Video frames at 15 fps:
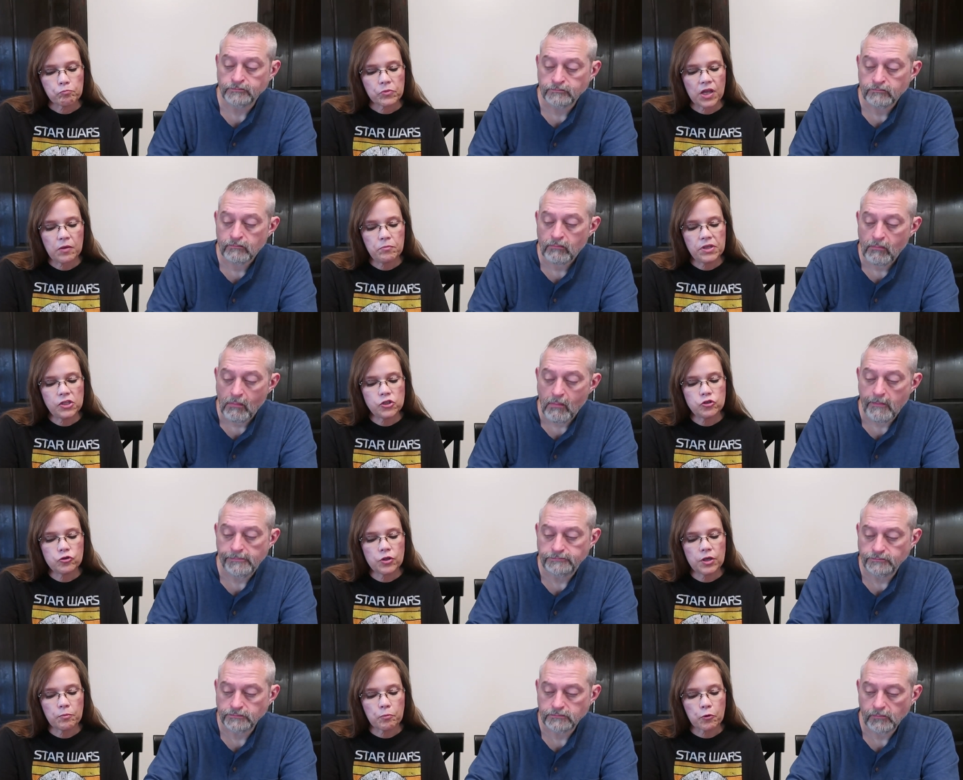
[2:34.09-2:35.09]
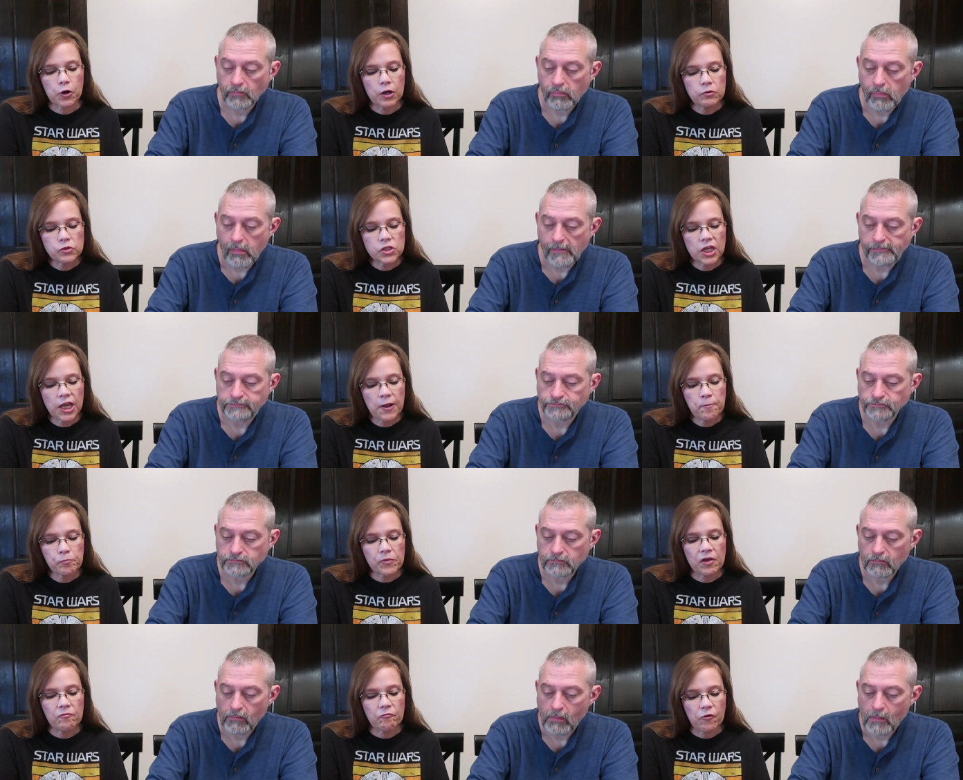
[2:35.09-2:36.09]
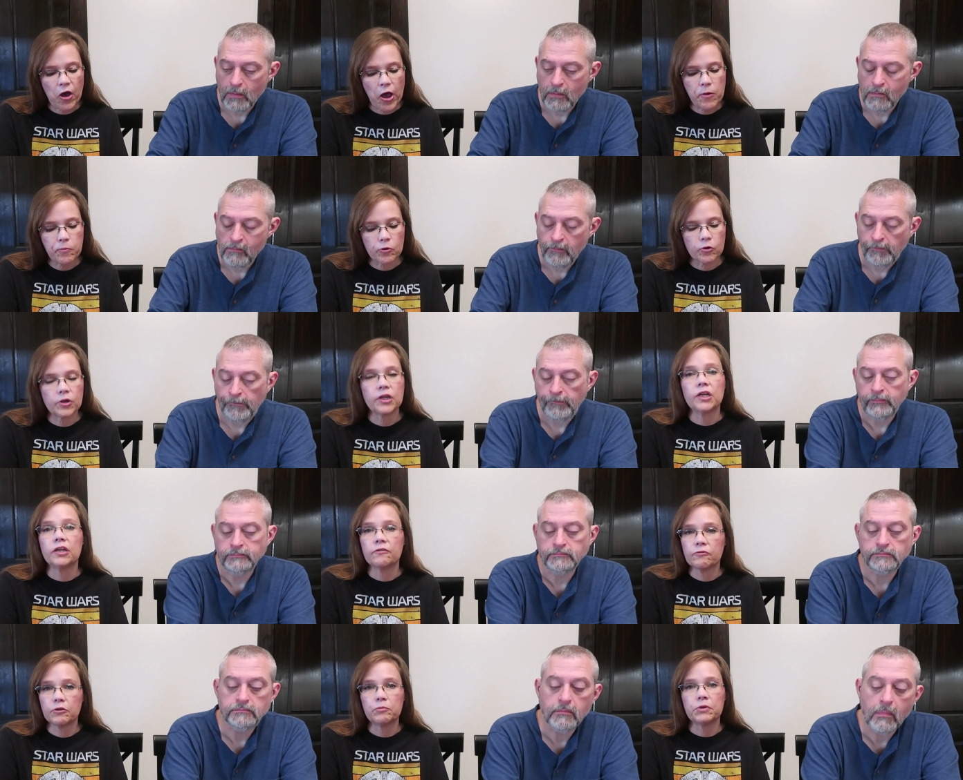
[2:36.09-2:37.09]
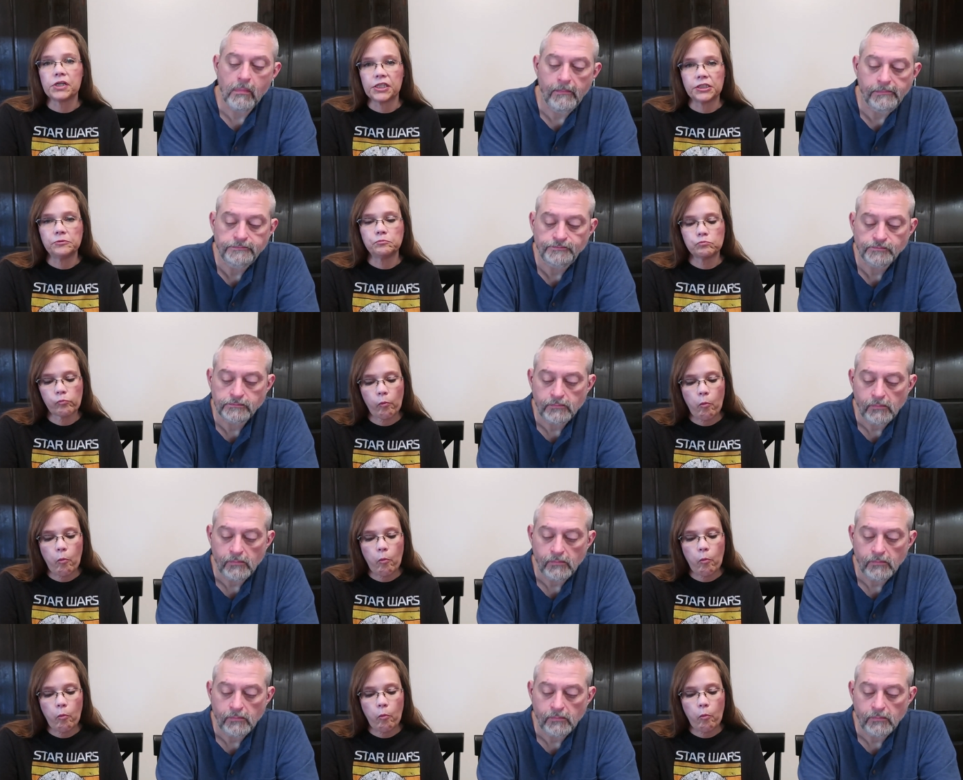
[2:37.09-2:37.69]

Speaker 1: That means you get protein and fiber in every bite.